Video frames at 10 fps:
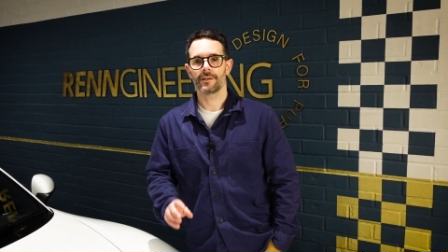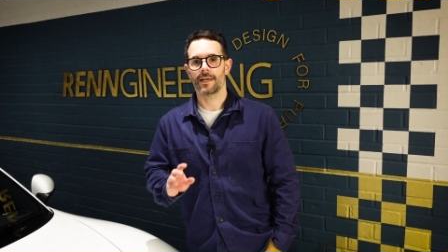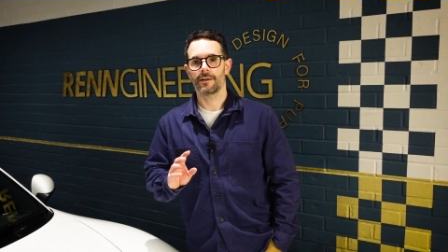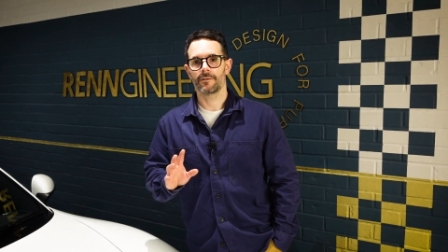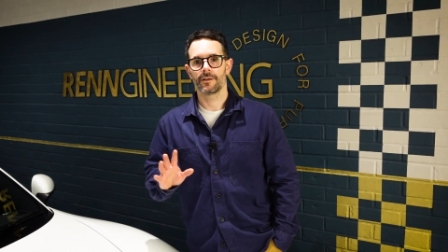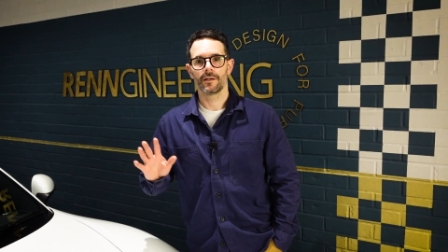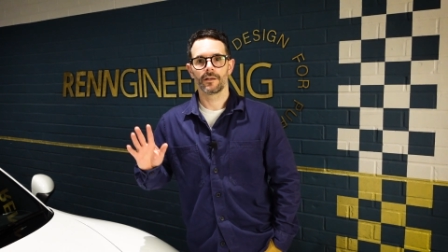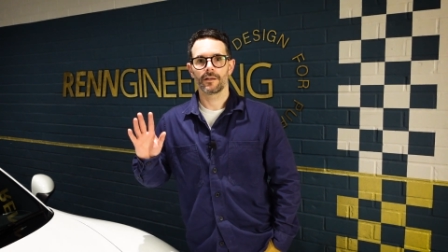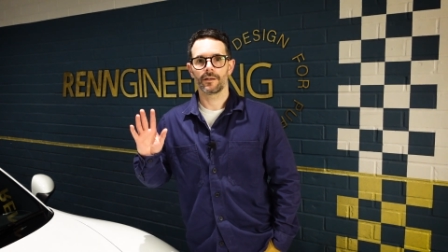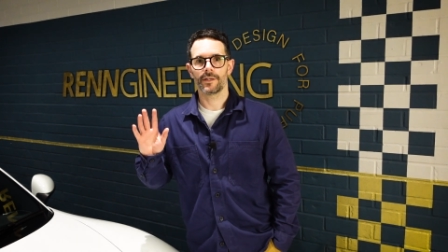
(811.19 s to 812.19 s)
Now,
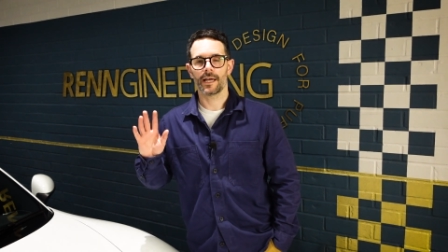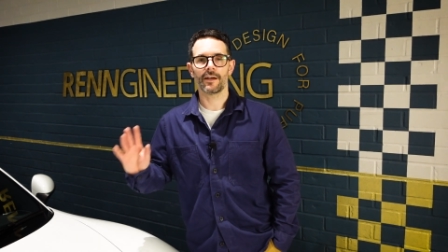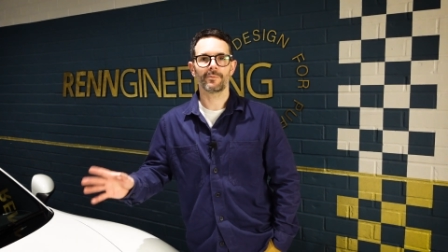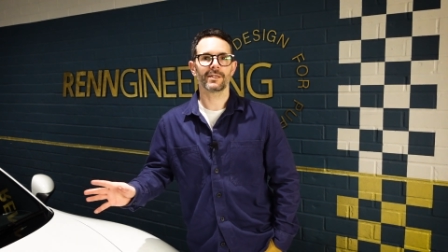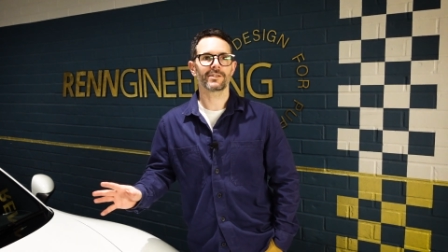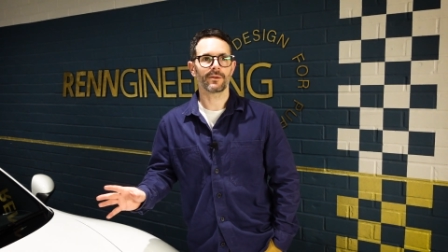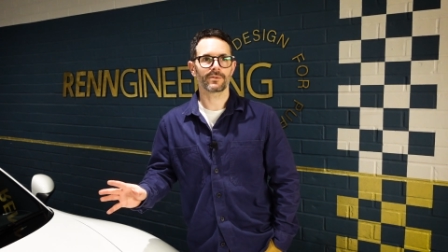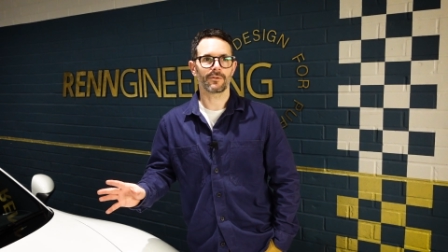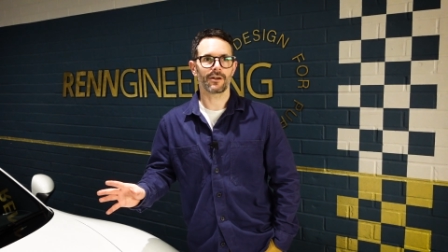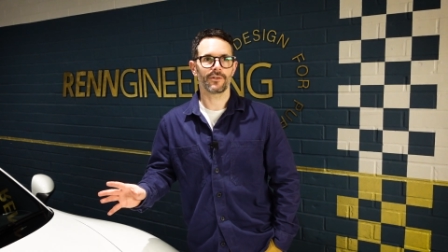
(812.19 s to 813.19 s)
there have been
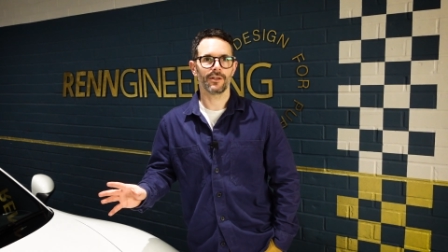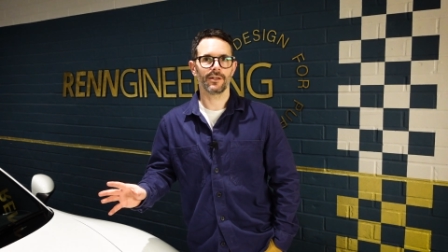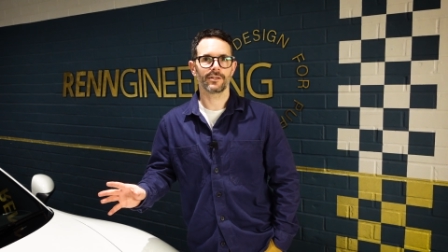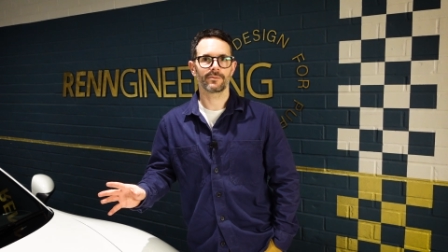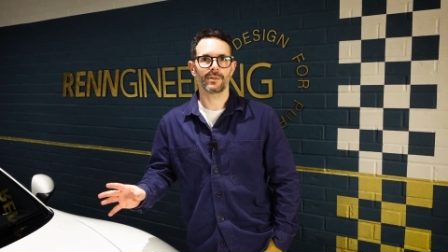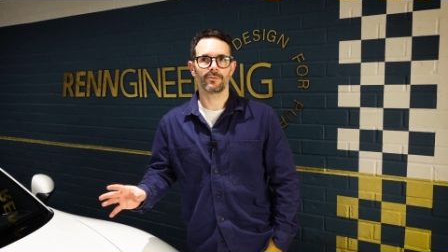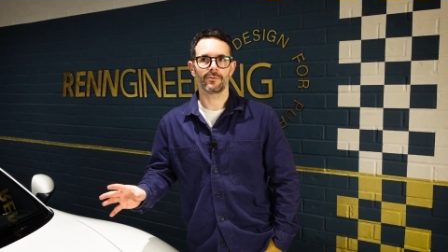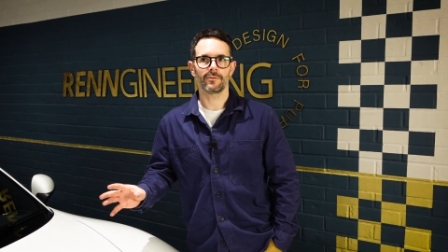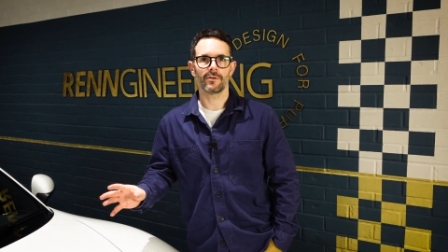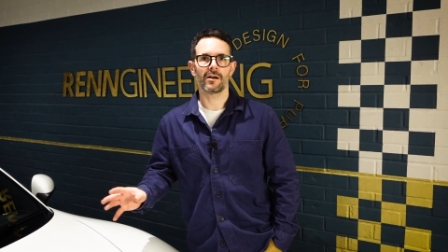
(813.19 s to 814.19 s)
times where I've heard
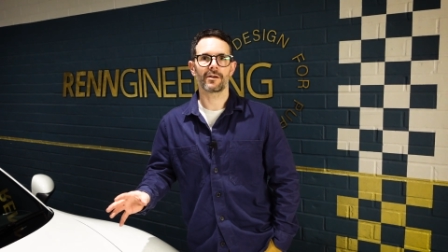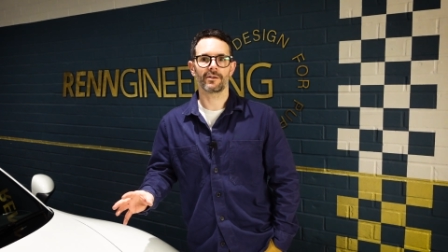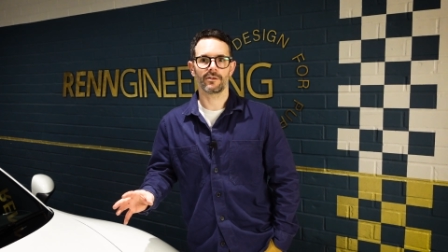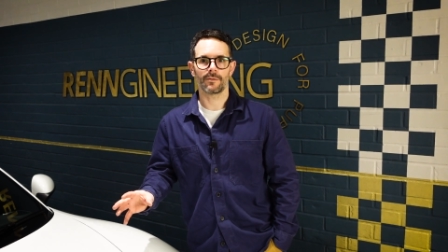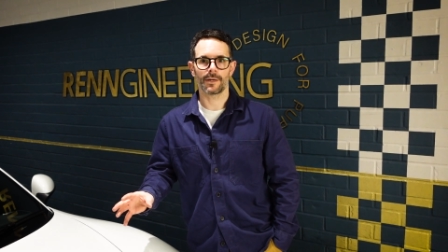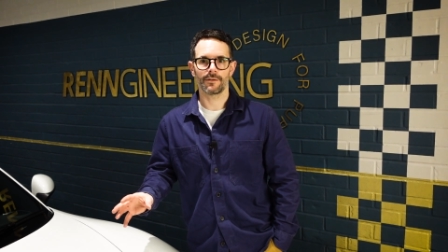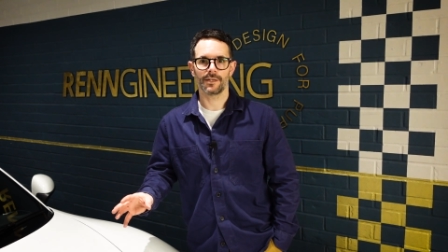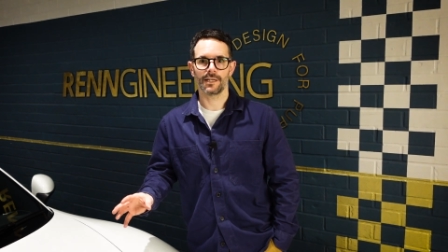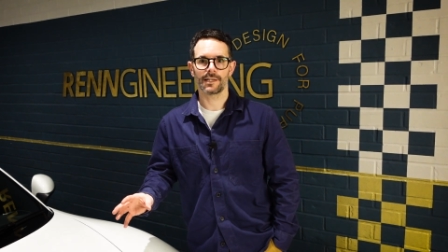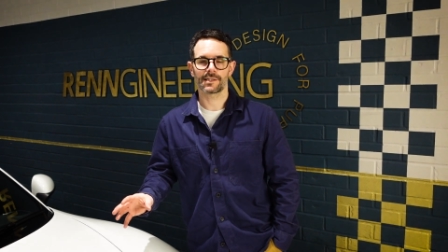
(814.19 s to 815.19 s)
people arguing about
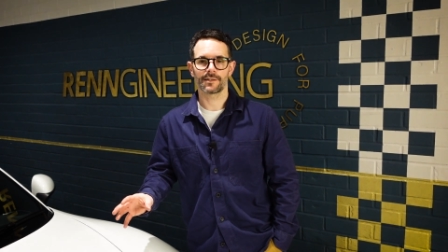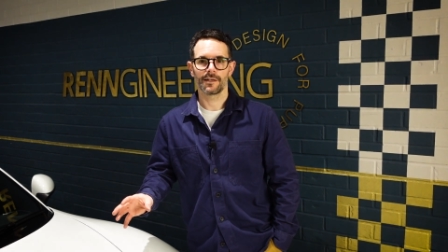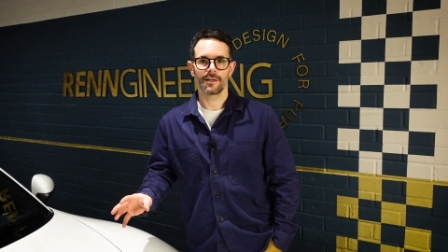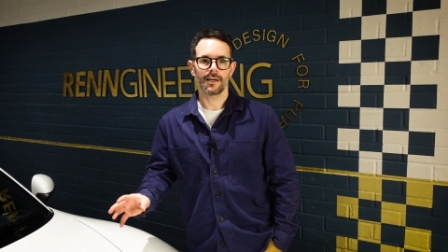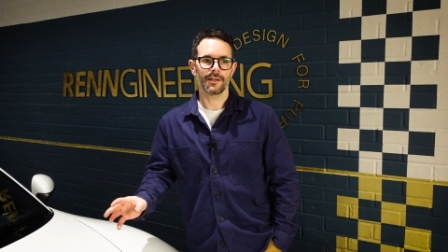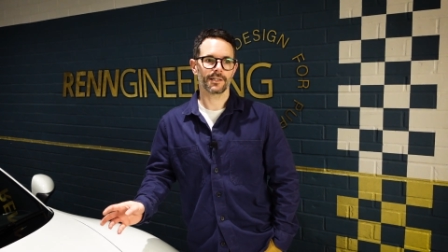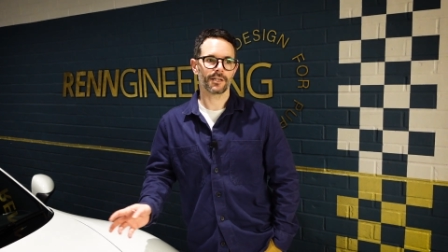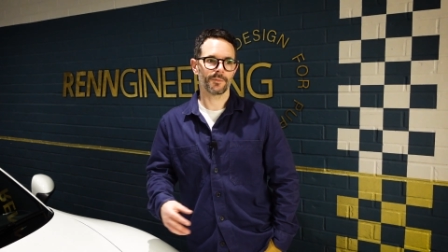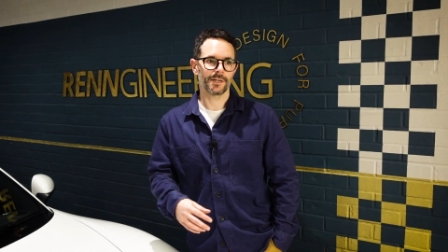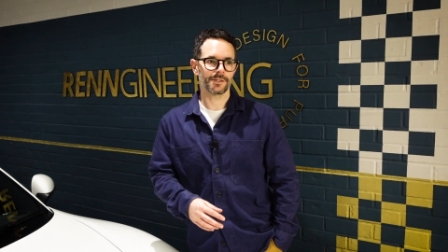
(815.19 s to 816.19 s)
this, and then
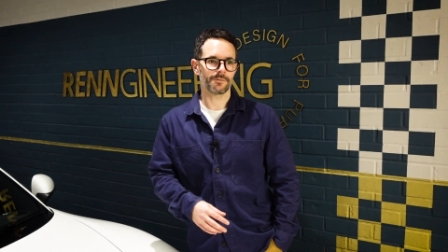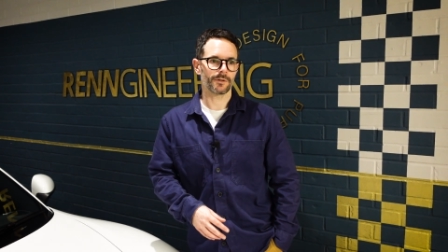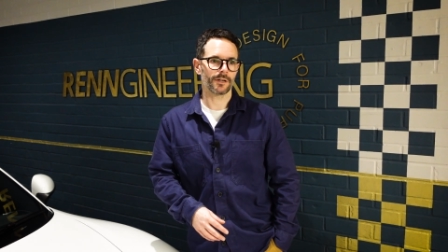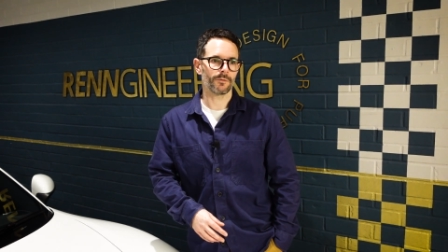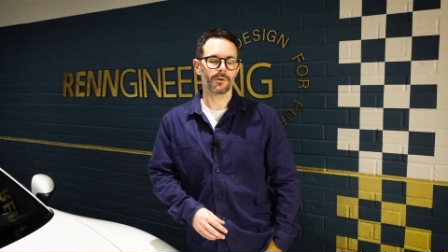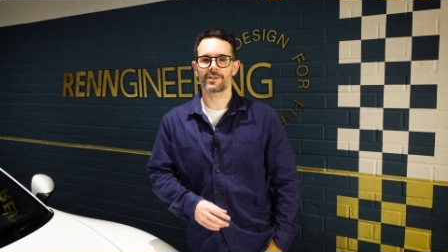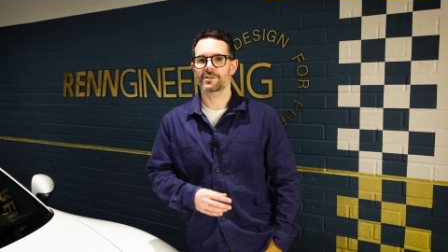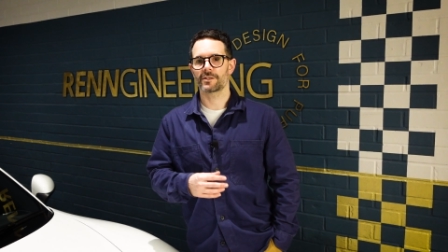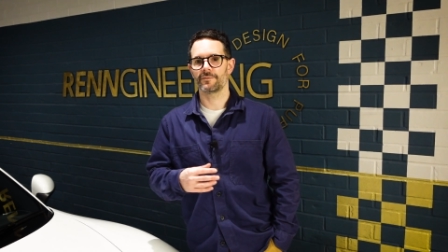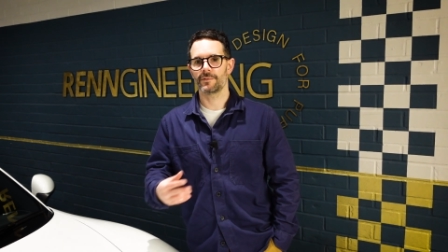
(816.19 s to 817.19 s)
companies will go, well, it's
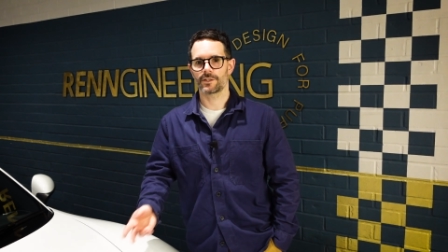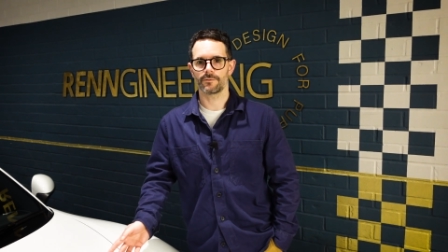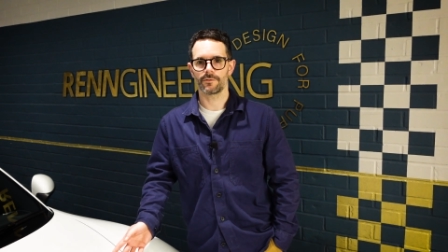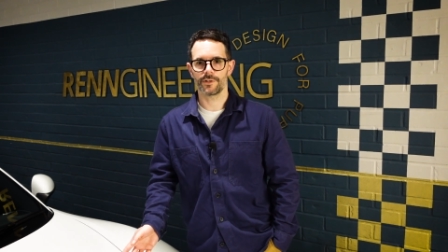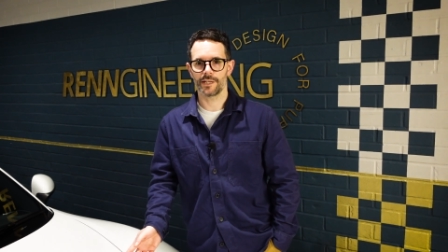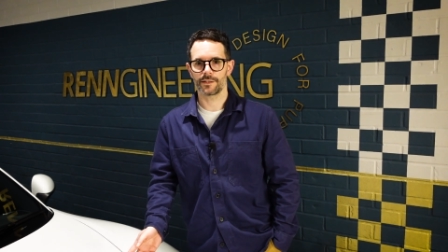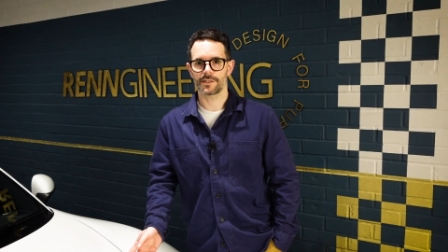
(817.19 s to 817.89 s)
just a visual thing.